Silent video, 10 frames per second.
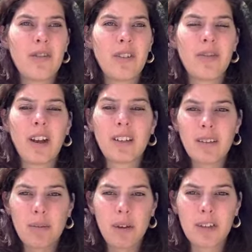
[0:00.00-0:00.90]
reflect
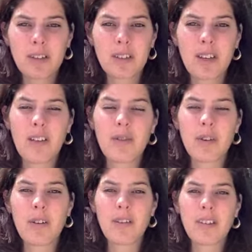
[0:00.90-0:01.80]
upon ourselves,
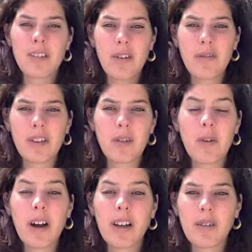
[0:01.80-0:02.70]
where we
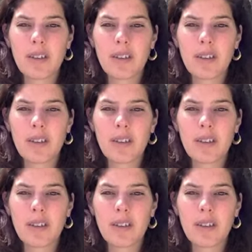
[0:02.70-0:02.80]
self-inquire,